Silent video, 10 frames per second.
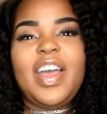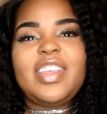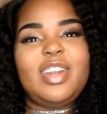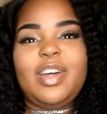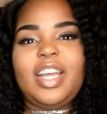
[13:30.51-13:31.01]

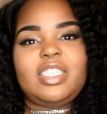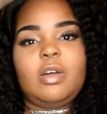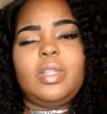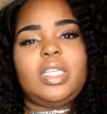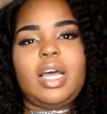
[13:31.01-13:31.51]
You know, that's
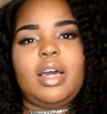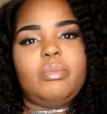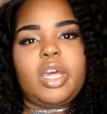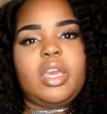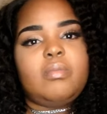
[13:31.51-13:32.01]
the only
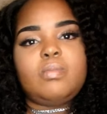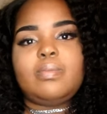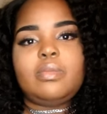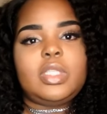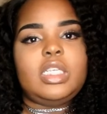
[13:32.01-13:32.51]
time. Like,
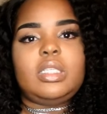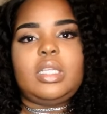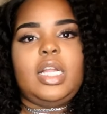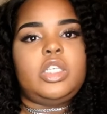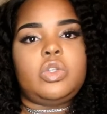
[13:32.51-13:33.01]
it's
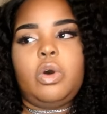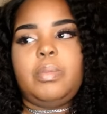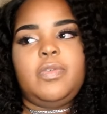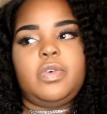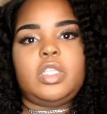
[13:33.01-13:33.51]
not just
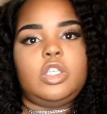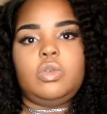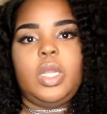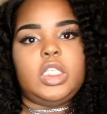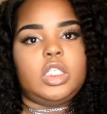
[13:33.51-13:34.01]
going to be for
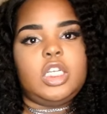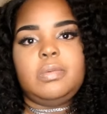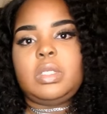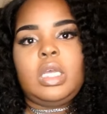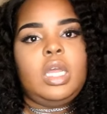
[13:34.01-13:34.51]

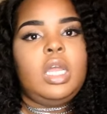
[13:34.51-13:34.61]
situationships.